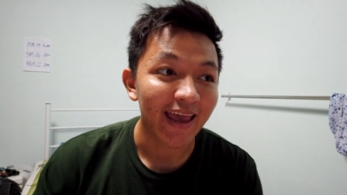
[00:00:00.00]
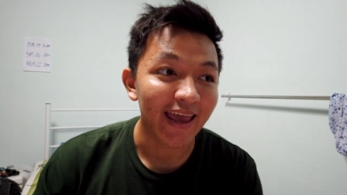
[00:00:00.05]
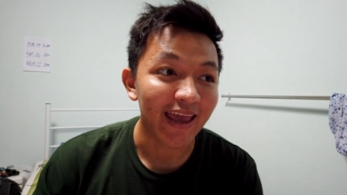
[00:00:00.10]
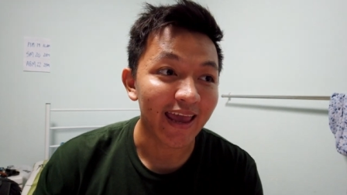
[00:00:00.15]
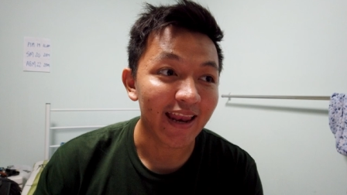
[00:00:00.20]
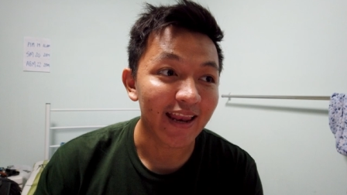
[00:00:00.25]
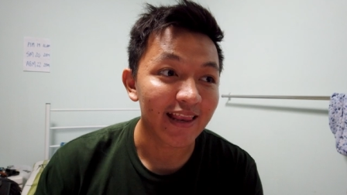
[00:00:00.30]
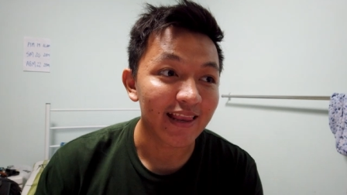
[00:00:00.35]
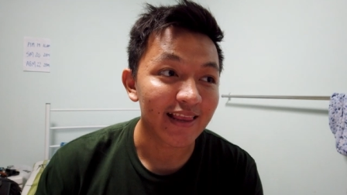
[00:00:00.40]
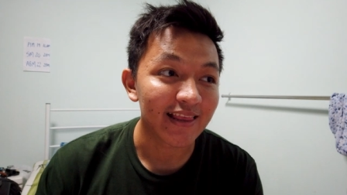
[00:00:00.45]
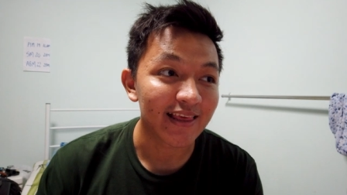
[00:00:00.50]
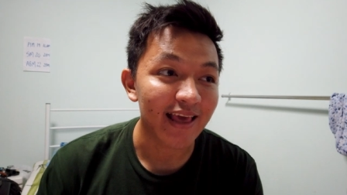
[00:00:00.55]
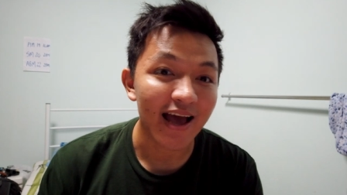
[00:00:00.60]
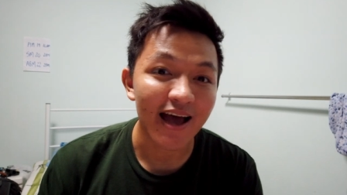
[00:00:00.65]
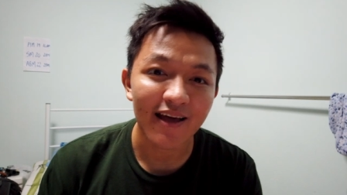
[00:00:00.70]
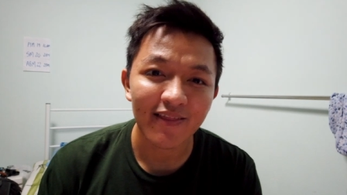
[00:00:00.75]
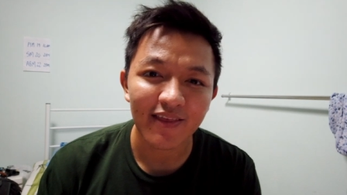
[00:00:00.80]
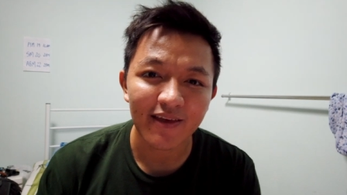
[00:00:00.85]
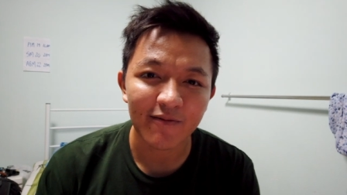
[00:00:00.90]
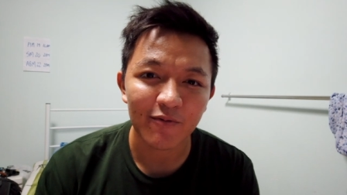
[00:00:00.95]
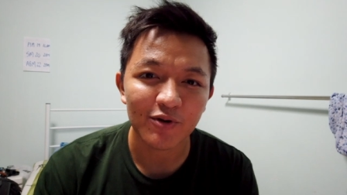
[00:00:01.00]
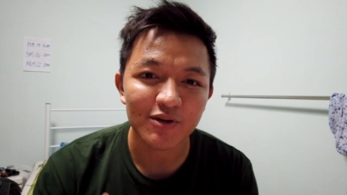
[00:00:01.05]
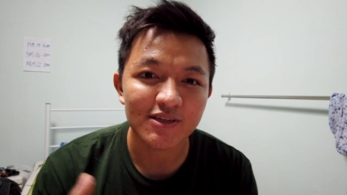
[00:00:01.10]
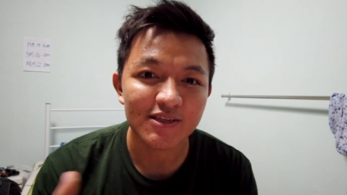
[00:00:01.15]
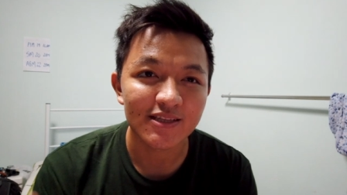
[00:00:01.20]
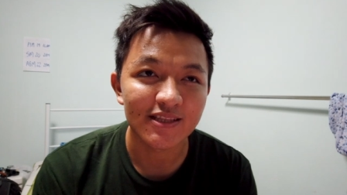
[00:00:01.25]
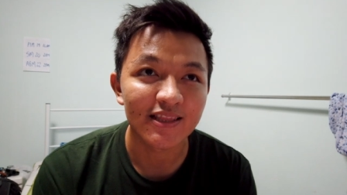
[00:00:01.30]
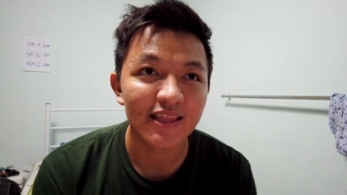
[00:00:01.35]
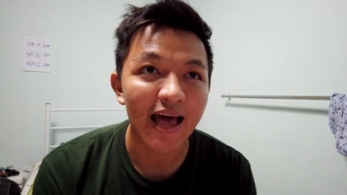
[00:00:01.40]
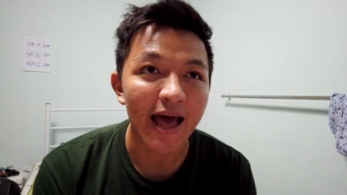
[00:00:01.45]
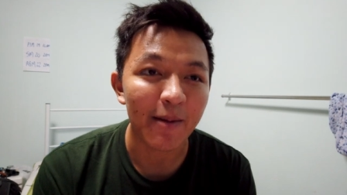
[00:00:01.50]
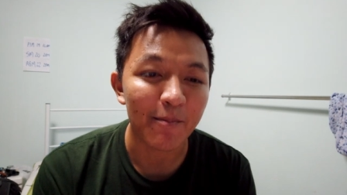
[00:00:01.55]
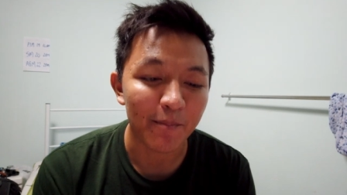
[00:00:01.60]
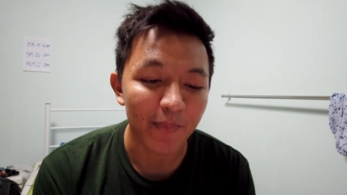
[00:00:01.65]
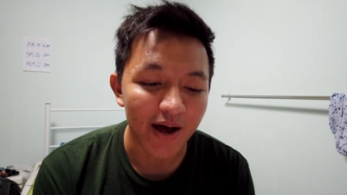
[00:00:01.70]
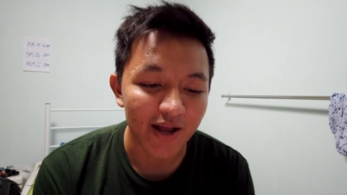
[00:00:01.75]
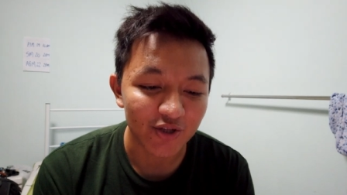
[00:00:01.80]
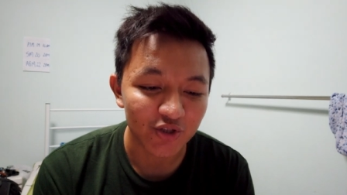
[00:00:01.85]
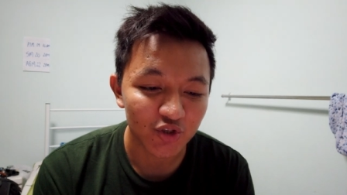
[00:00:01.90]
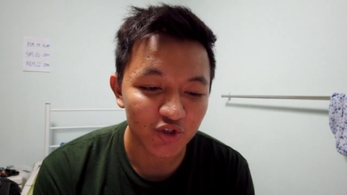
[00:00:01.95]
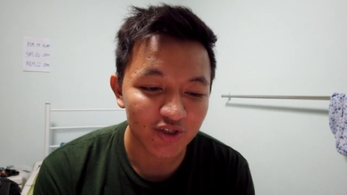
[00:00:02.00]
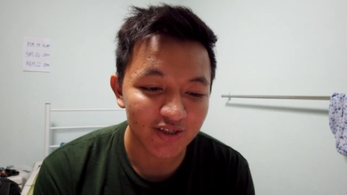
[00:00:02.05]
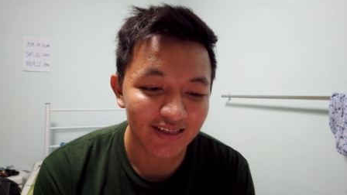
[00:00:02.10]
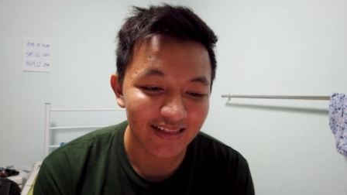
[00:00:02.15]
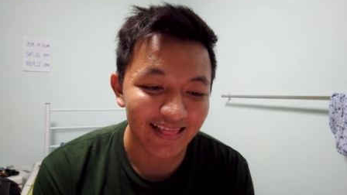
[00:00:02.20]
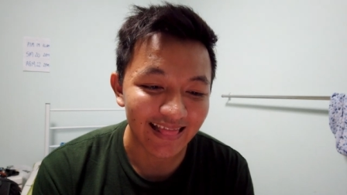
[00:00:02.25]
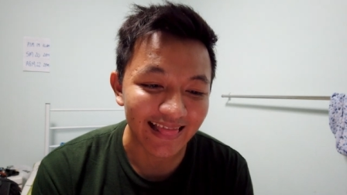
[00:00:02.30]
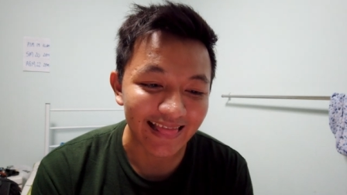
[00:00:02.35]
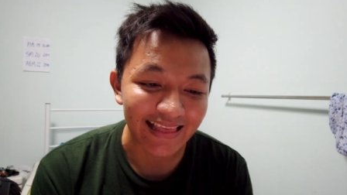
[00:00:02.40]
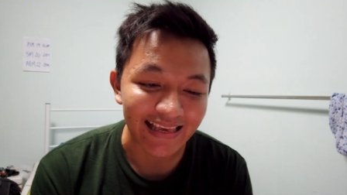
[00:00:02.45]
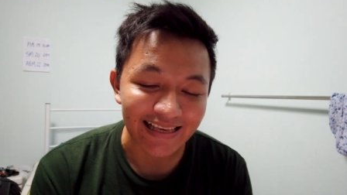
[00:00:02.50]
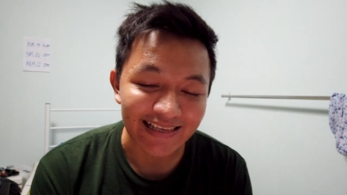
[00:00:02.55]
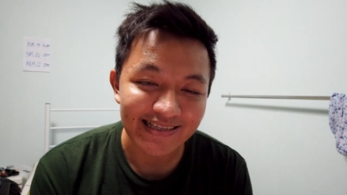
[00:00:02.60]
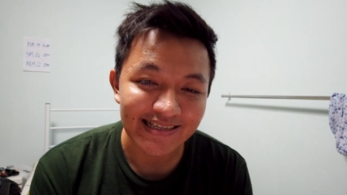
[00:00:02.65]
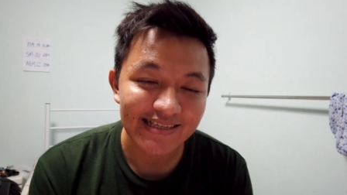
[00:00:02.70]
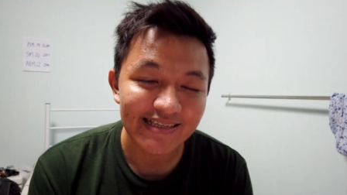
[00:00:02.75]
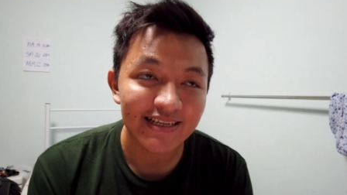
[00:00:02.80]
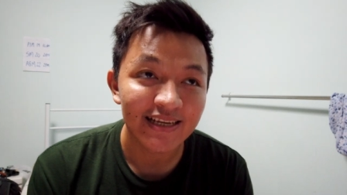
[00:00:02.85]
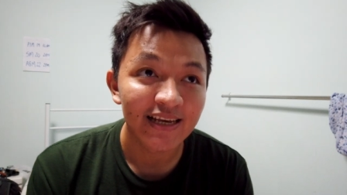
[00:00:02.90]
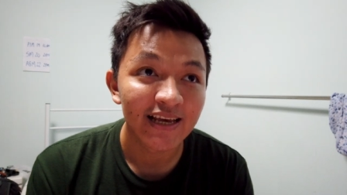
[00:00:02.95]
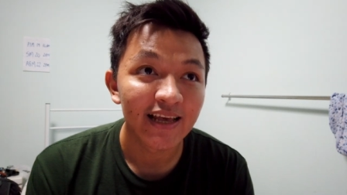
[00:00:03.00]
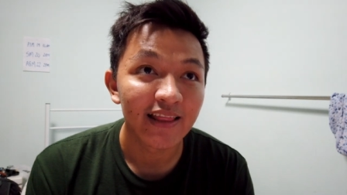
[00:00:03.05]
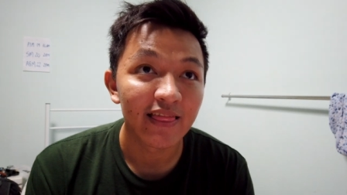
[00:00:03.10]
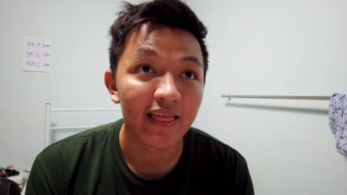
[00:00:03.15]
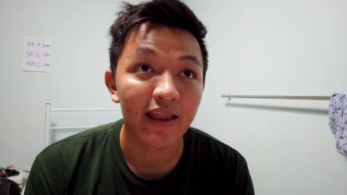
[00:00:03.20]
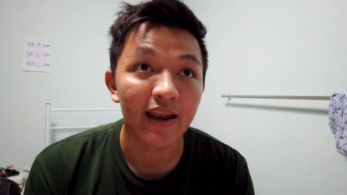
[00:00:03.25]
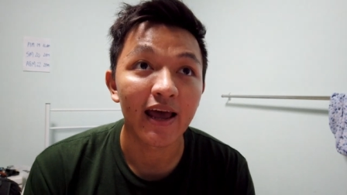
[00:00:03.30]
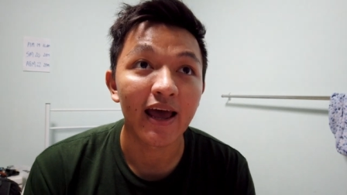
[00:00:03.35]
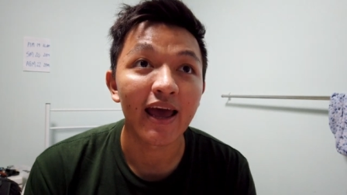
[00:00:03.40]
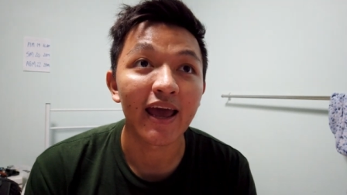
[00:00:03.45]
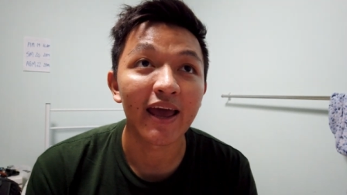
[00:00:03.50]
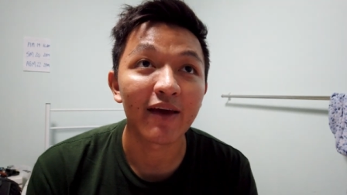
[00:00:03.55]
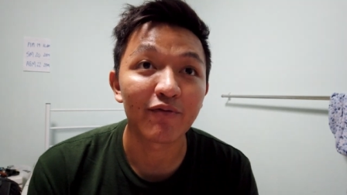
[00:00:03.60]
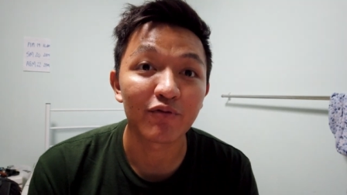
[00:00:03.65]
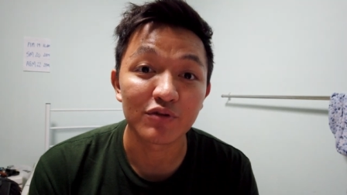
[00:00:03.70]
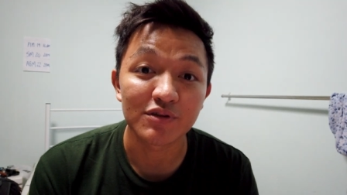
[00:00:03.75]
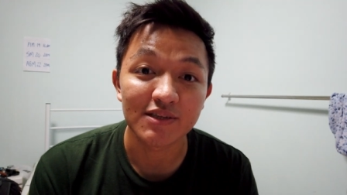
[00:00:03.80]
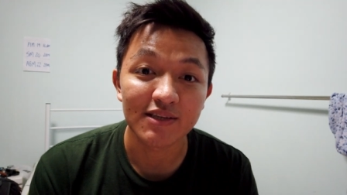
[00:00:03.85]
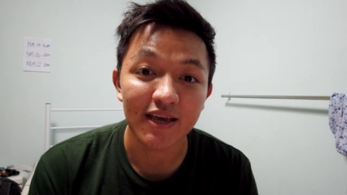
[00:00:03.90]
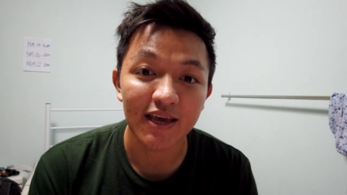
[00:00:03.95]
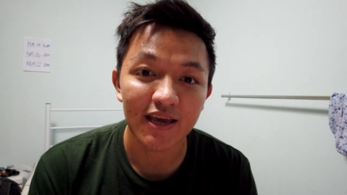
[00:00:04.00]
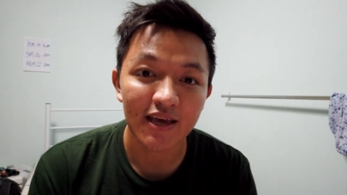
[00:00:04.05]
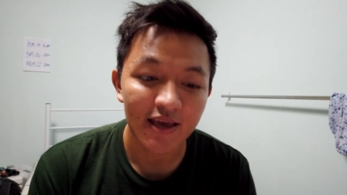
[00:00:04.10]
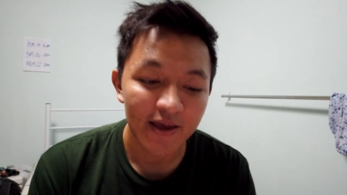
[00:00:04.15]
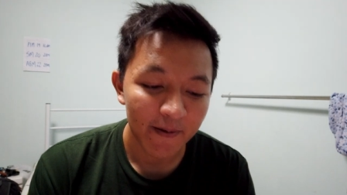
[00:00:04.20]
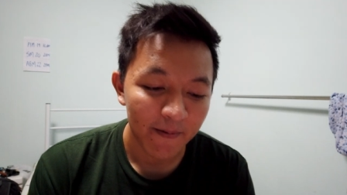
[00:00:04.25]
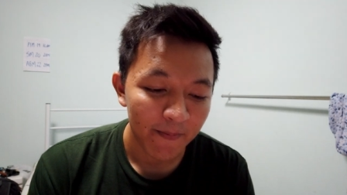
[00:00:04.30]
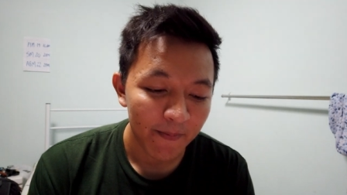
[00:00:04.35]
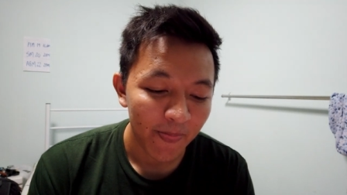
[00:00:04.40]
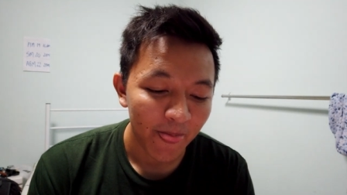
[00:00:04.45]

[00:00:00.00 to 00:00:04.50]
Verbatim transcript: and yeah, there was not much things that I have to say,